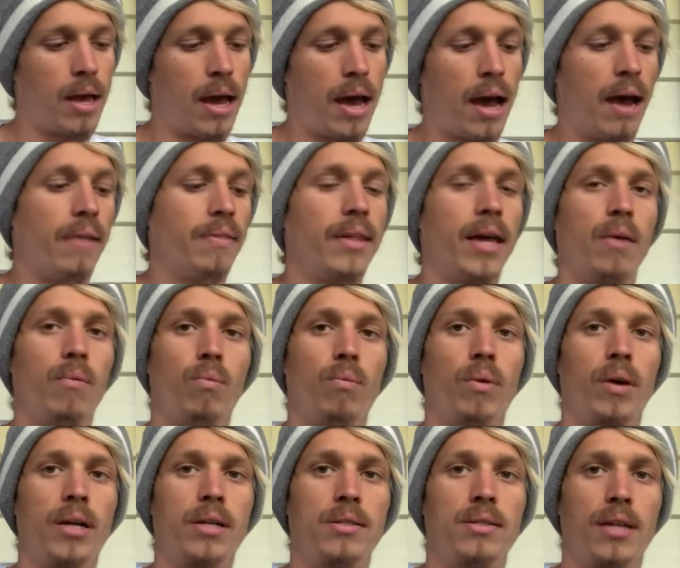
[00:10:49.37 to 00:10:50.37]
And then
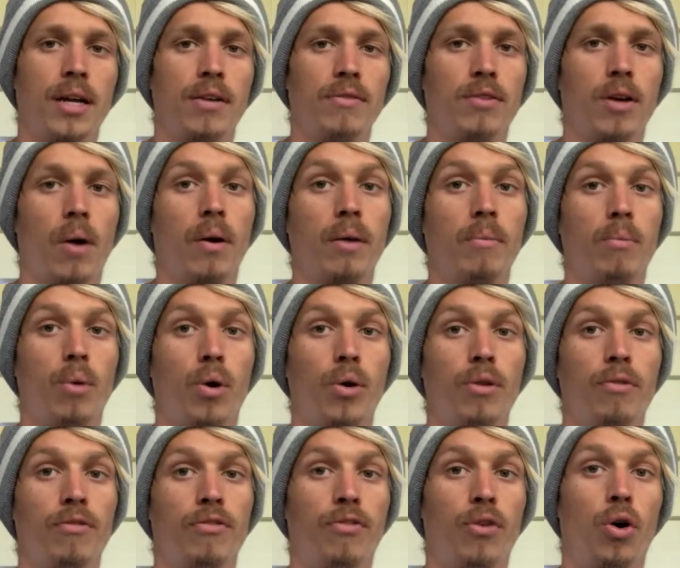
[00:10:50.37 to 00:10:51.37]
instead of going more than
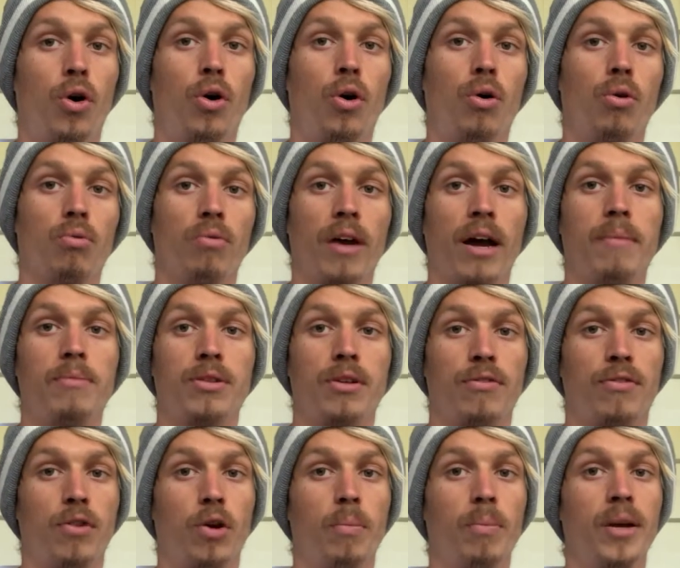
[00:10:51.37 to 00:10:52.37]
4 reps at
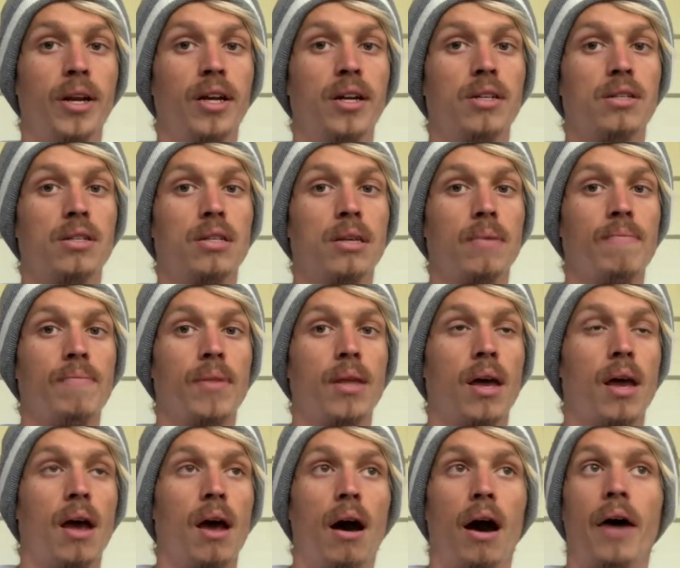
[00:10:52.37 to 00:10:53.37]
4 minutes,
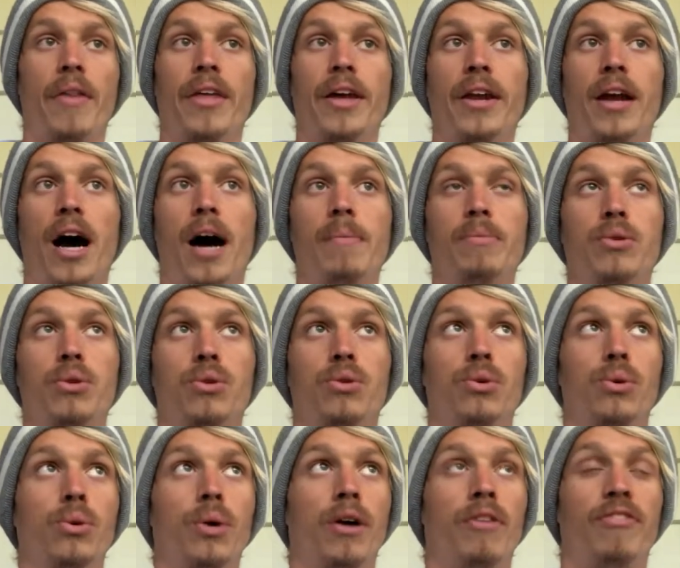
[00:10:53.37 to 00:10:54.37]
I then upped it
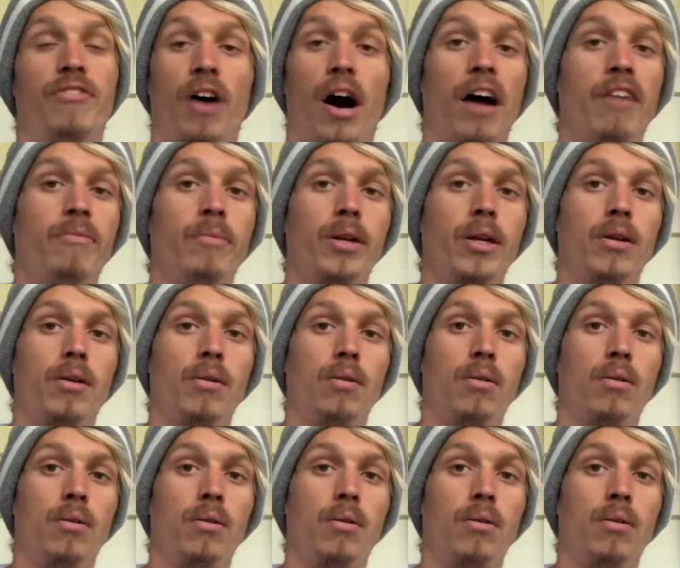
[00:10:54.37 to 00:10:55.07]
to a 5-minute,